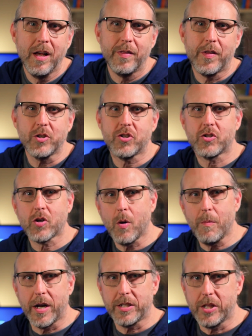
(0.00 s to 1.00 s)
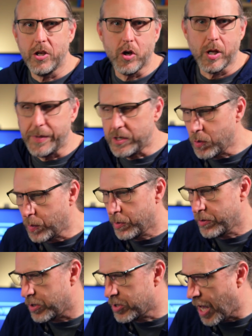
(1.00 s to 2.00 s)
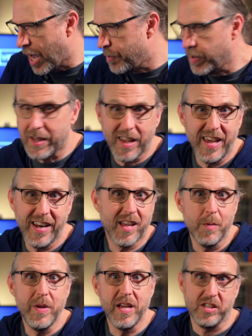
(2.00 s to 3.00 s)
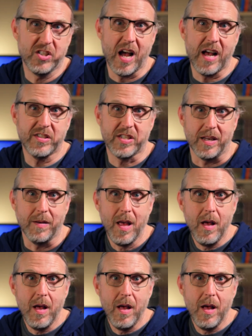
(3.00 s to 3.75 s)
There's so much that you could be doing with your time, and it can be exhausting.